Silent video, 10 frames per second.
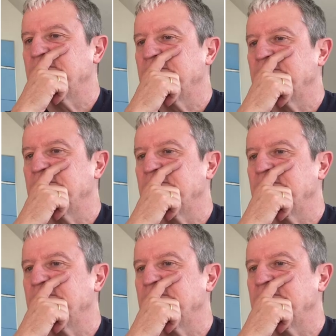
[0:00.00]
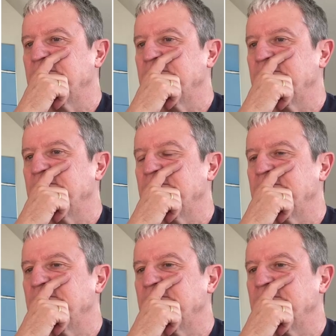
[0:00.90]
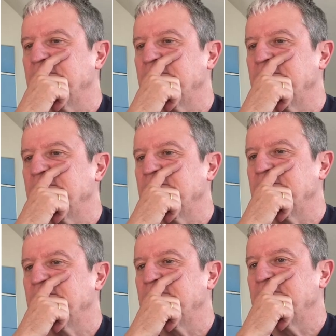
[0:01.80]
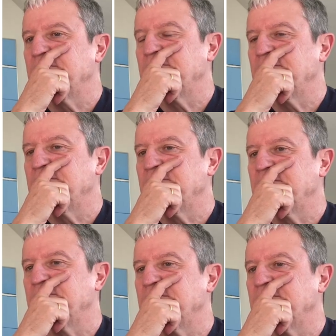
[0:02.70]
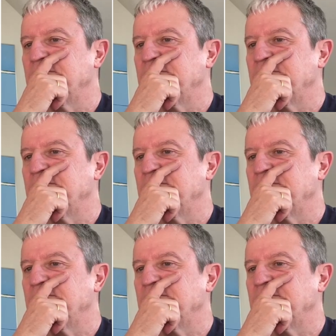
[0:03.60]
(not speaking)